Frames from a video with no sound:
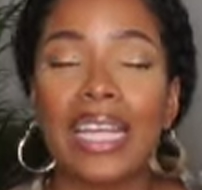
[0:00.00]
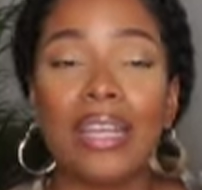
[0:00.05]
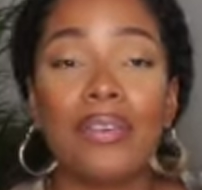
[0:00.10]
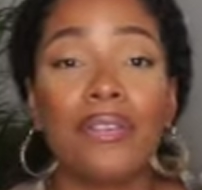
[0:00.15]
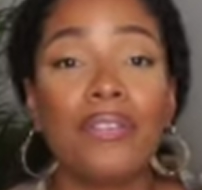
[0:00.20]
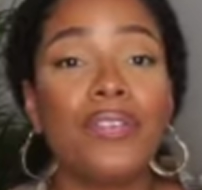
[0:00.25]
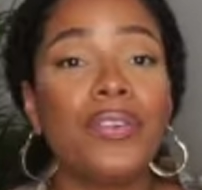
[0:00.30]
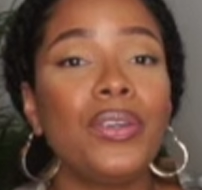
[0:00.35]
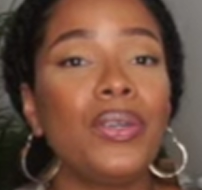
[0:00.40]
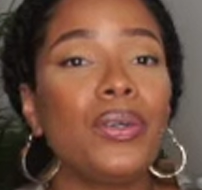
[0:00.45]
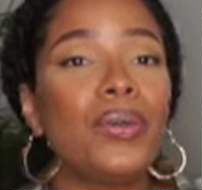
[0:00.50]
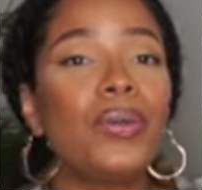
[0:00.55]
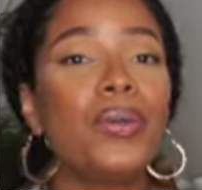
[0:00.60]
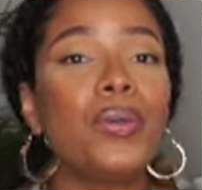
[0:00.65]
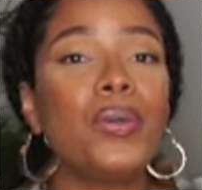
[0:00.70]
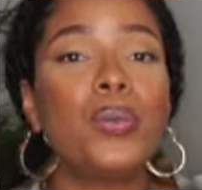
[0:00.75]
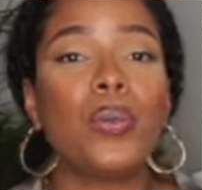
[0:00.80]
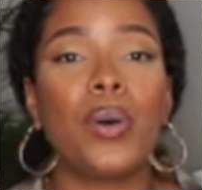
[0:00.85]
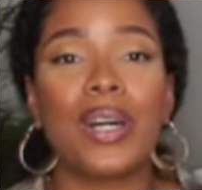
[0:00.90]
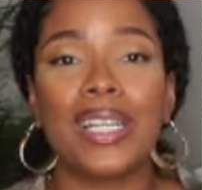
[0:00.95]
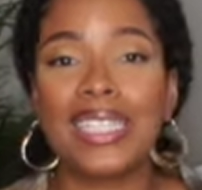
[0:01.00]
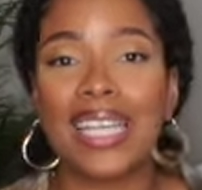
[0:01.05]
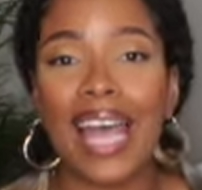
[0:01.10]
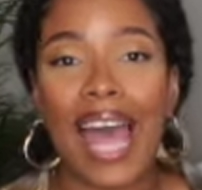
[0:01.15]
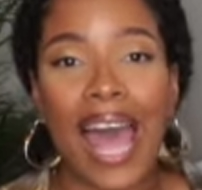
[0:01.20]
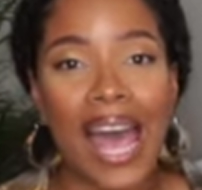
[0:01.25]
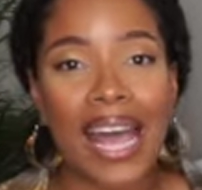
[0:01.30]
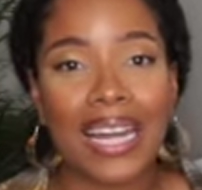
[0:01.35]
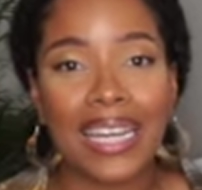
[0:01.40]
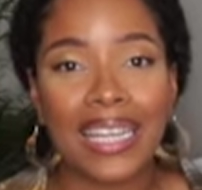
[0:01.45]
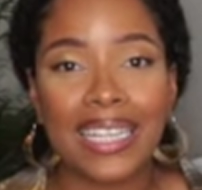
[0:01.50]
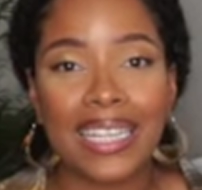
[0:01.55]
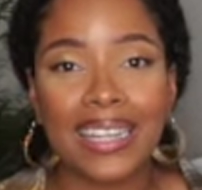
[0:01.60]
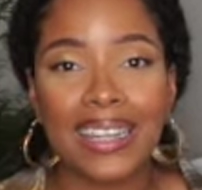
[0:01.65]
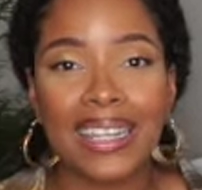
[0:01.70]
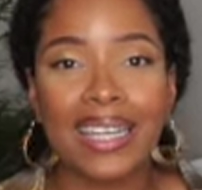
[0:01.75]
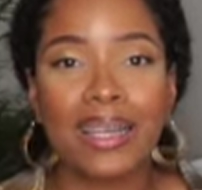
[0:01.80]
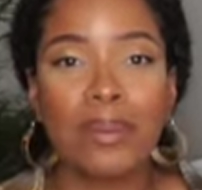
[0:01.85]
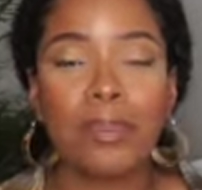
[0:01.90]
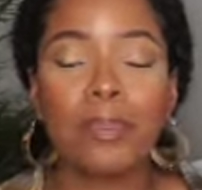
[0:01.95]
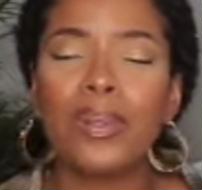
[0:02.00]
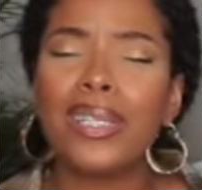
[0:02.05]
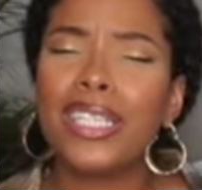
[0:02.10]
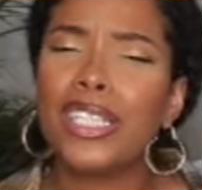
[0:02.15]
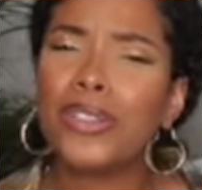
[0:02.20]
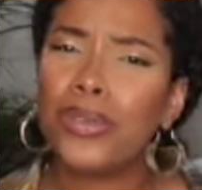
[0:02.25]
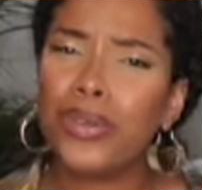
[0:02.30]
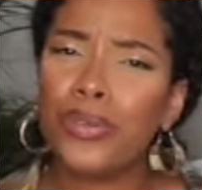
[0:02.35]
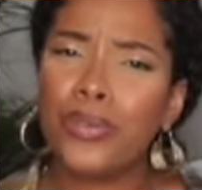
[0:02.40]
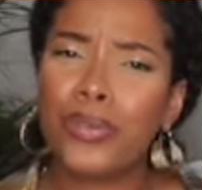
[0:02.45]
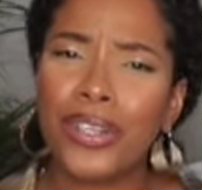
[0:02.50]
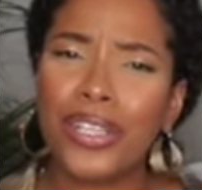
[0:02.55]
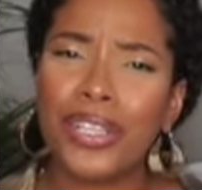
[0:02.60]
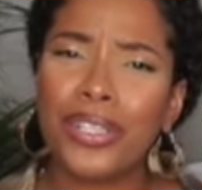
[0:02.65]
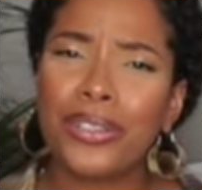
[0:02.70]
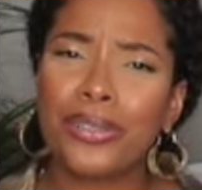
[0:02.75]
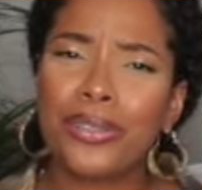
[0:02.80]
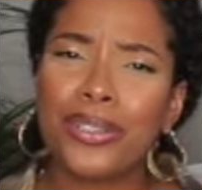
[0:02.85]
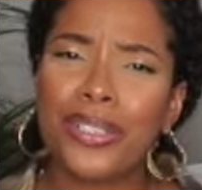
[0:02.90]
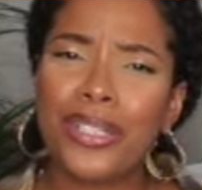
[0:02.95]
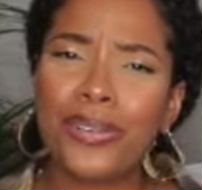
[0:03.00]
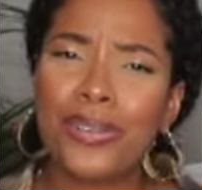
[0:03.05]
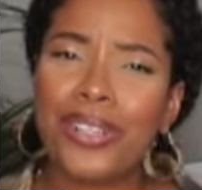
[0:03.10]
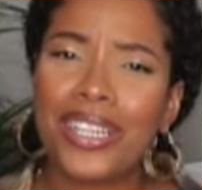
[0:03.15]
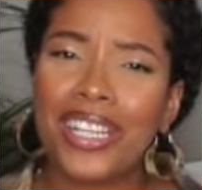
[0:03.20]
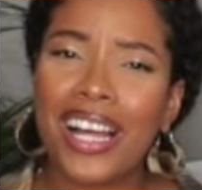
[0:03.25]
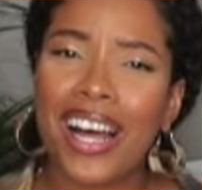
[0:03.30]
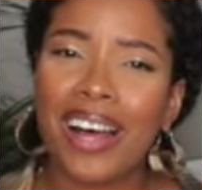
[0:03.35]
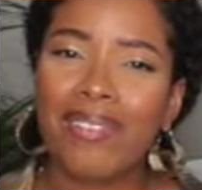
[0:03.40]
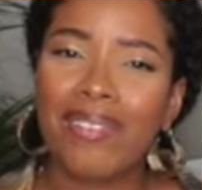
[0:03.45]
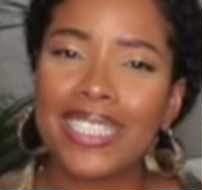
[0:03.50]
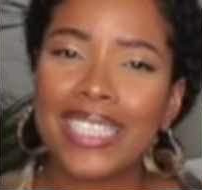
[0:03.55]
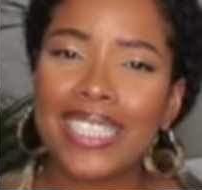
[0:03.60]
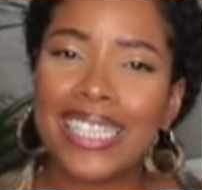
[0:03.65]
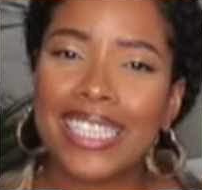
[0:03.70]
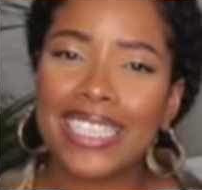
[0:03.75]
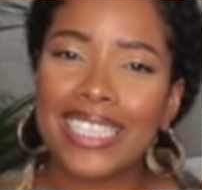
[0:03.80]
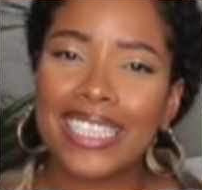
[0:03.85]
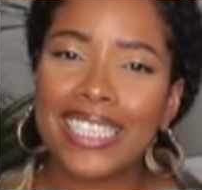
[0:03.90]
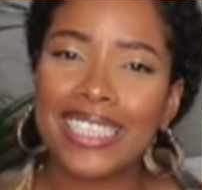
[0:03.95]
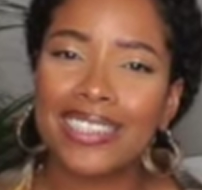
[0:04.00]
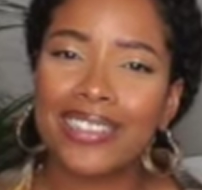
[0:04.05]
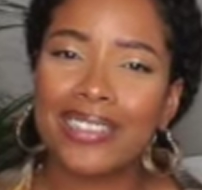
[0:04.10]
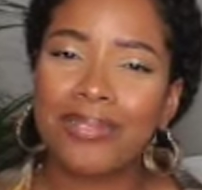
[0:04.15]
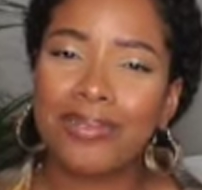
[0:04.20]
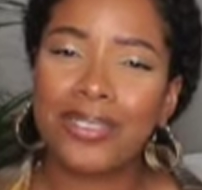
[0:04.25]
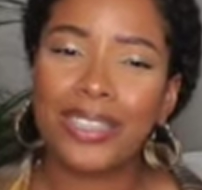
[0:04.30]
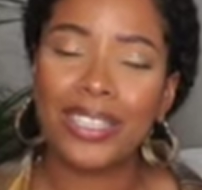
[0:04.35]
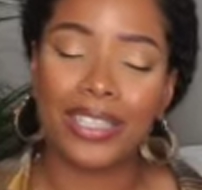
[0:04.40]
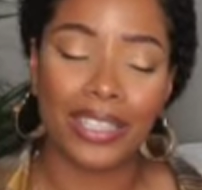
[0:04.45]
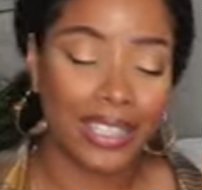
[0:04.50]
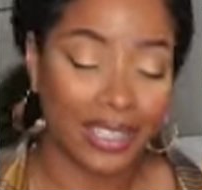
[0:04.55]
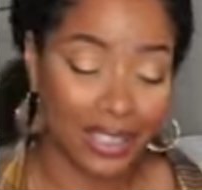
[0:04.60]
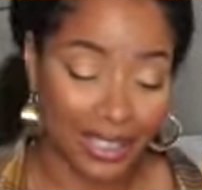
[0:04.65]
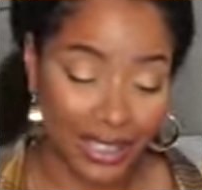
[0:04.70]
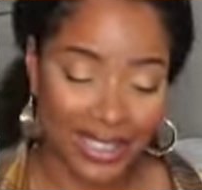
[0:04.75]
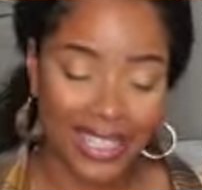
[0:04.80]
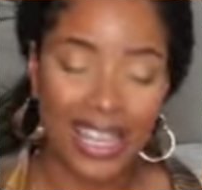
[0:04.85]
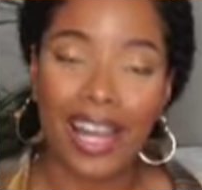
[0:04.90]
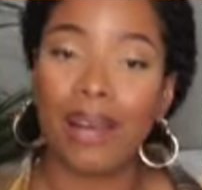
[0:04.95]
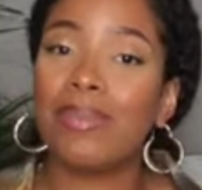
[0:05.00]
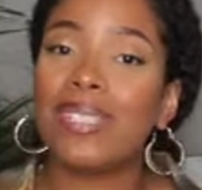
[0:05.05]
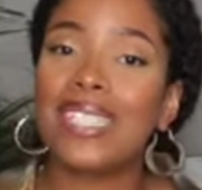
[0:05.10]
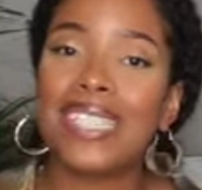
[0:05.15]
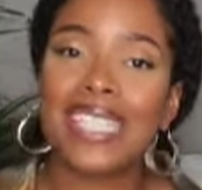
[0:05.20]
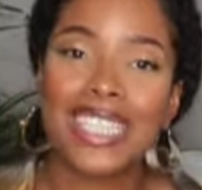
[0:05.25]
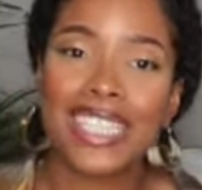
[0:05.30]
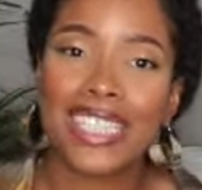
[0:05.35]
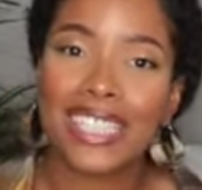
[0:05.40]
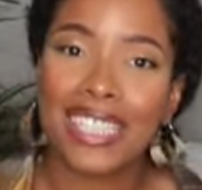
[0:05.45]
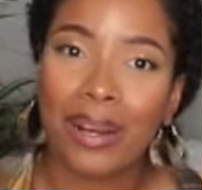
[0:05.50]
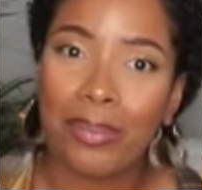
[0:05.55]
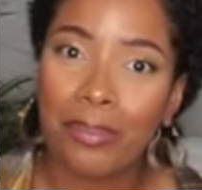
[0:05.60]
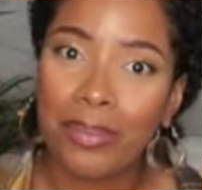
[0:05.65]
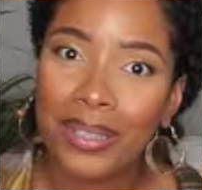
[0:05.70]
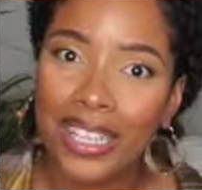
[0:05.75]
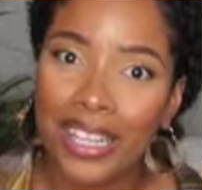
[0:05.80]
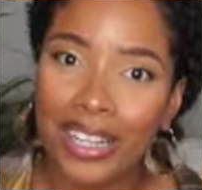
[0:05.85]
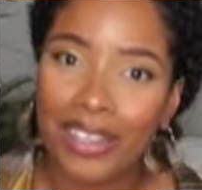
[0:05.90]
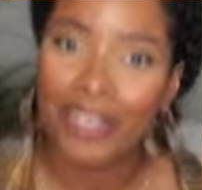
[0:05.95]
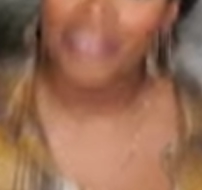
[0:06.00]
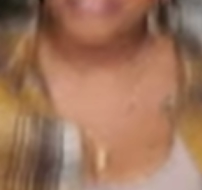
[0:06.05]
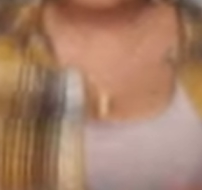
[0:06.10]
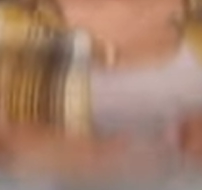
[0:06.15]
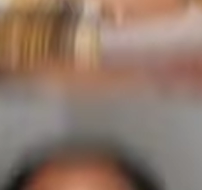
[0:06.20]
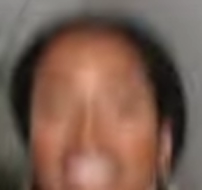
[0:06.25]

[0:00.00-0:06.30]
If you want to add anything, please feel free to do so in the comment section down below.